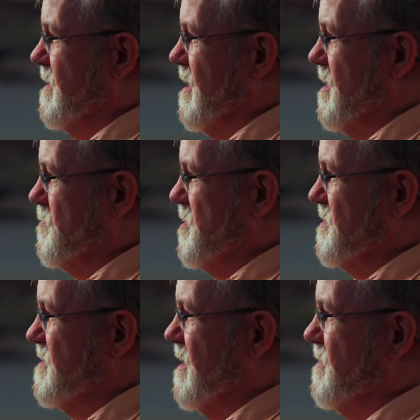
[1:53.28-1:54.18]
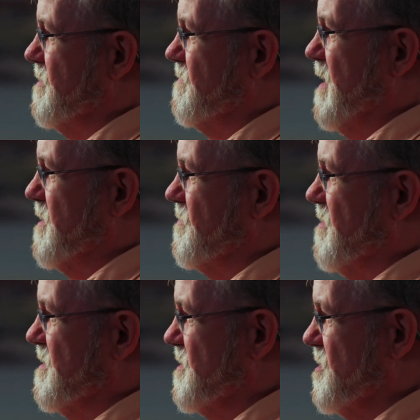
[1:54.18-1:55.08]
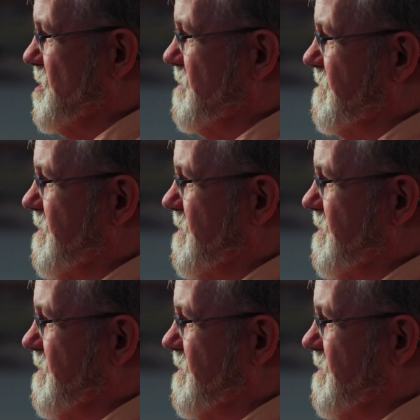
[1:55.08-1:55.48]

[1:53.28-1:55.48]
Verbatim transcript: economies how to make the transition